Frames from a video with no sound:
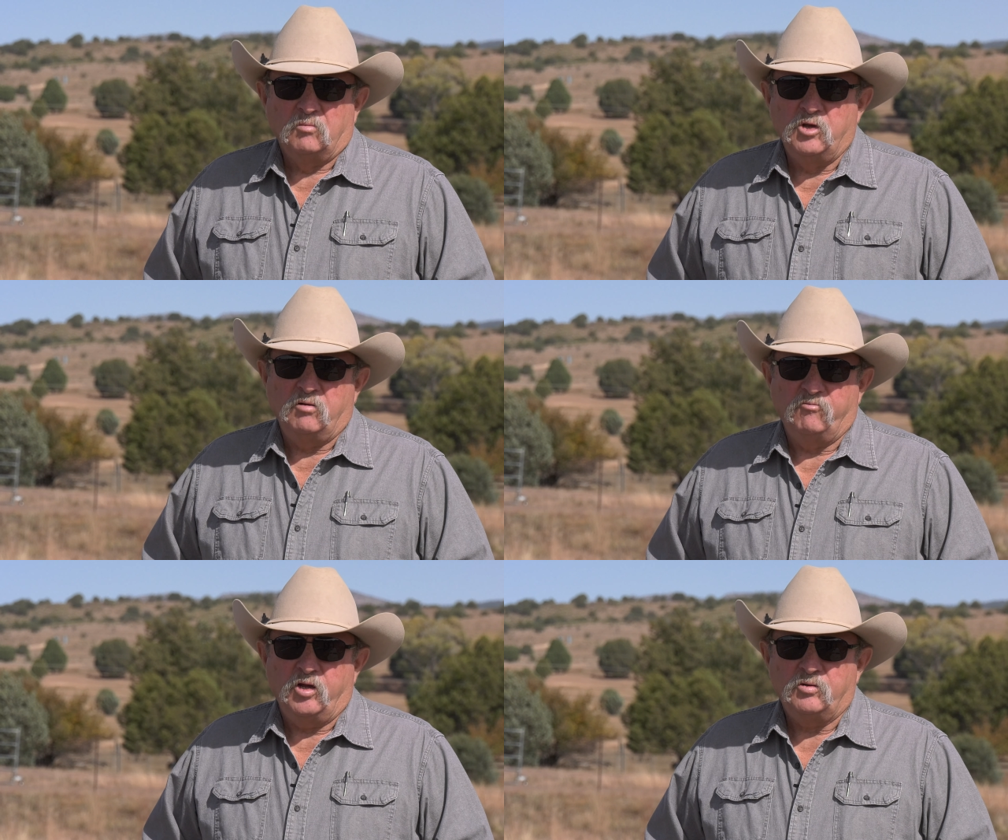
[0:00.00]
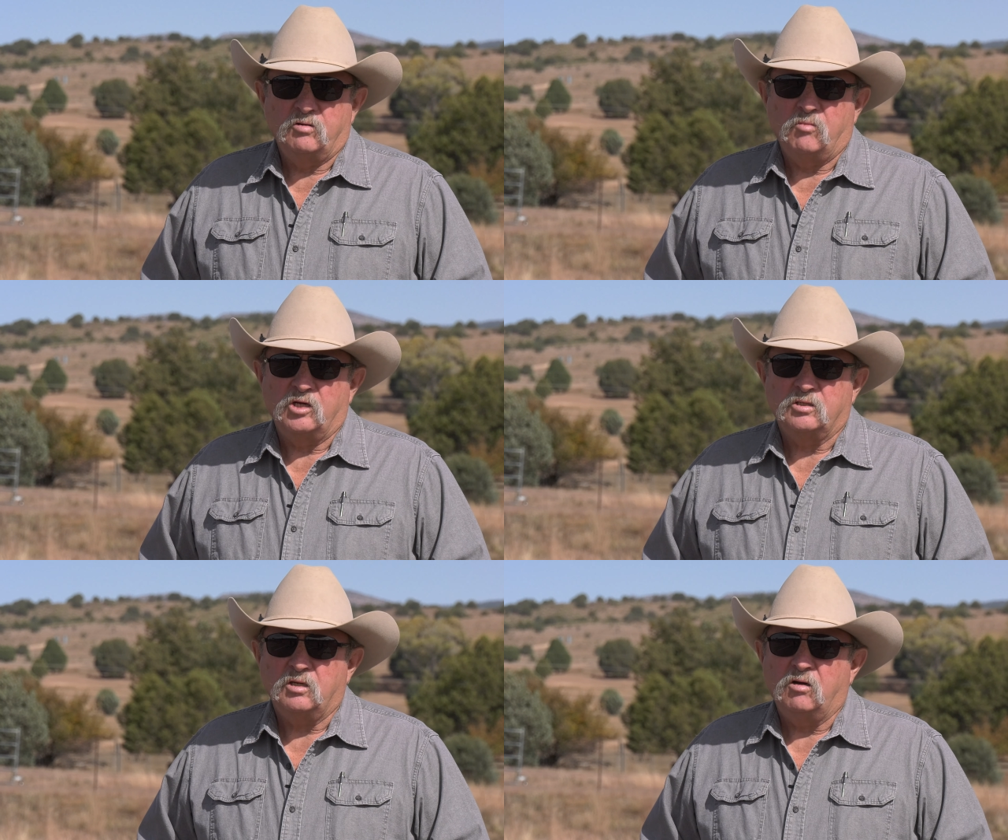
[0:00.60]
being a veteran
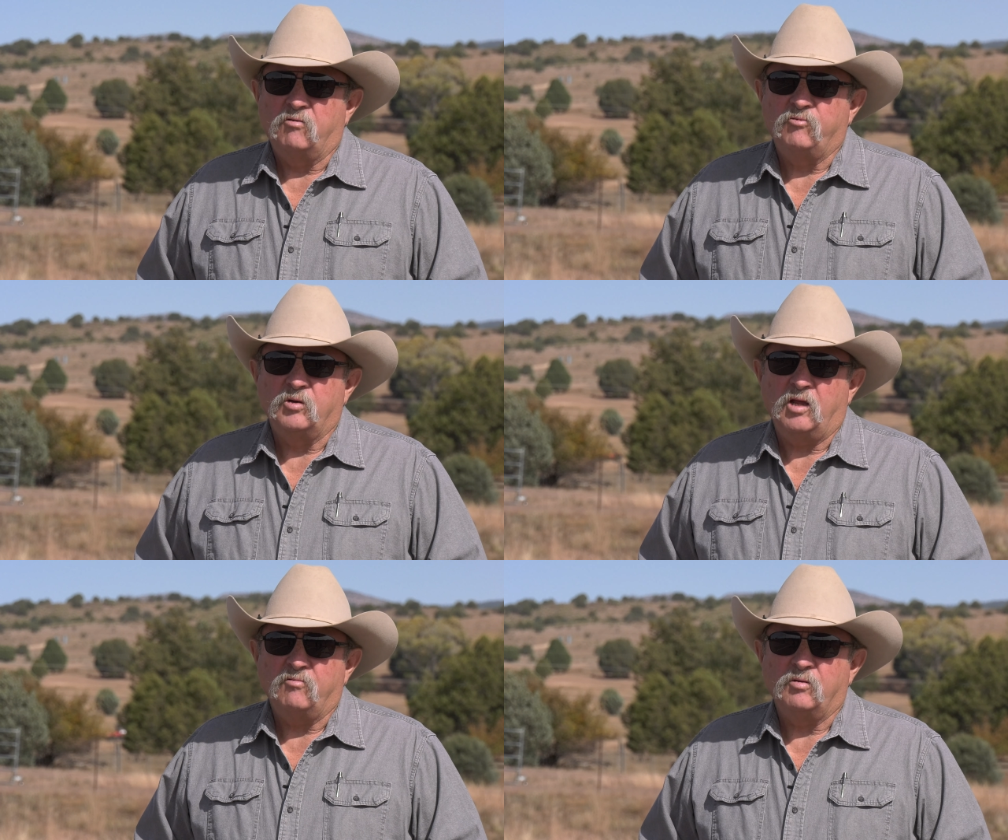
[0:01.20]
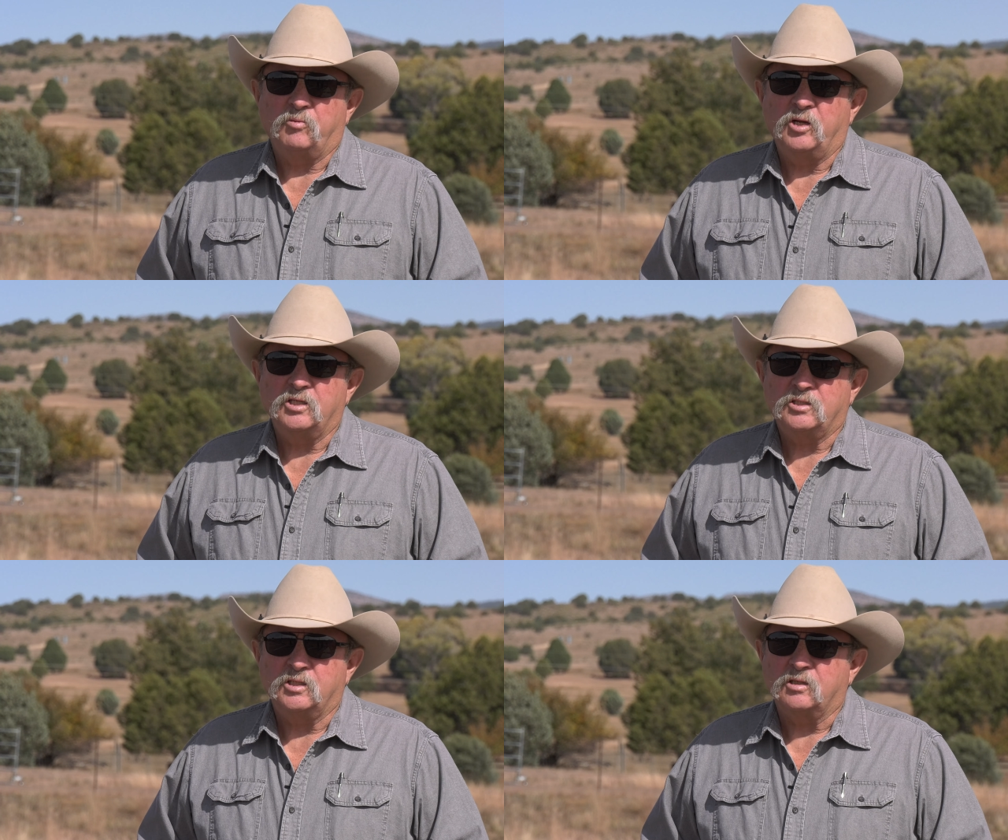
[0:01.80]
myself and having a
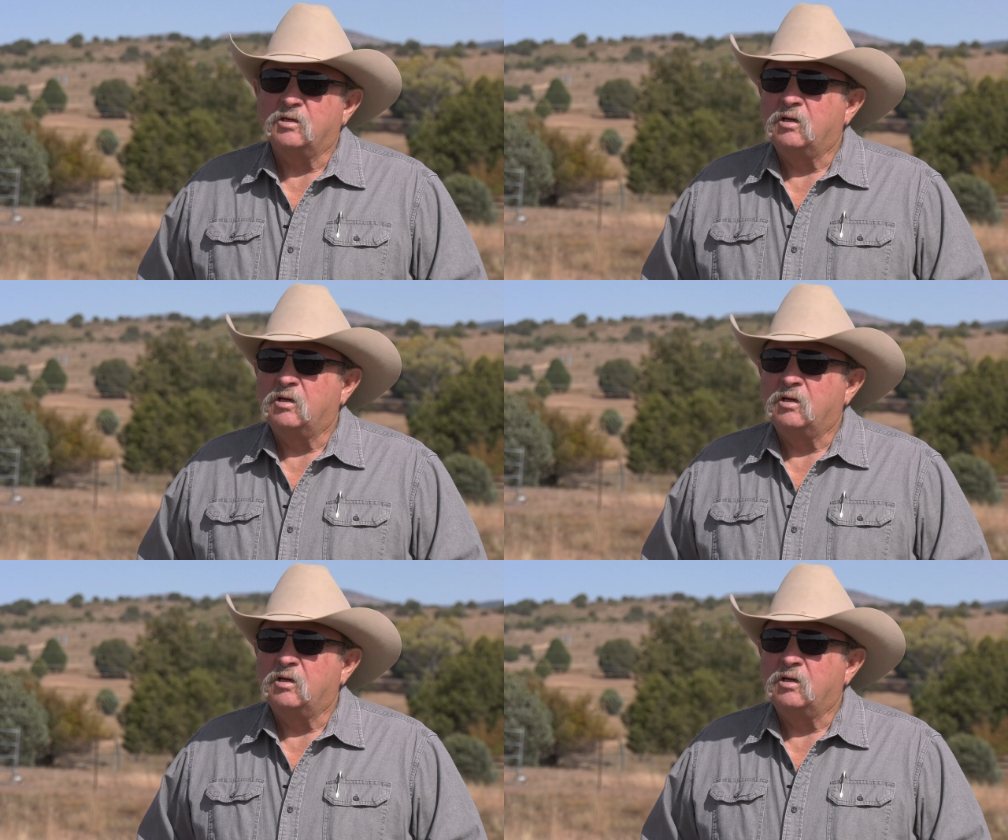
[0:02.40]
place that,